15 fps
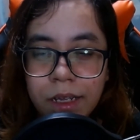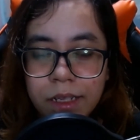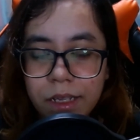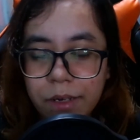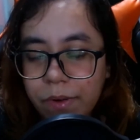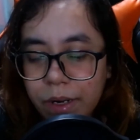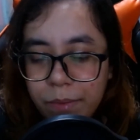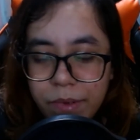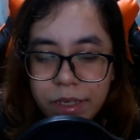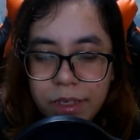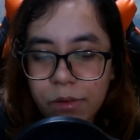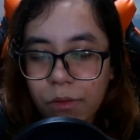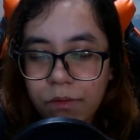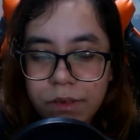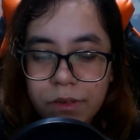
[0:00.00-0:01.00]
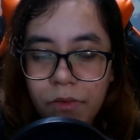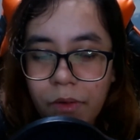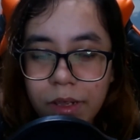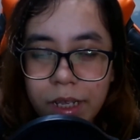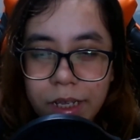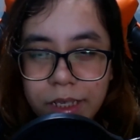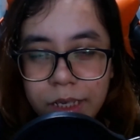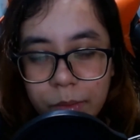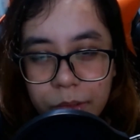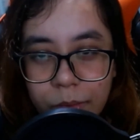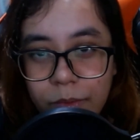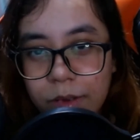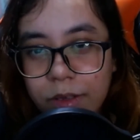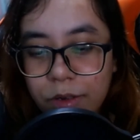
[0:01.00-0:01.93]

they want to be socially acceptable,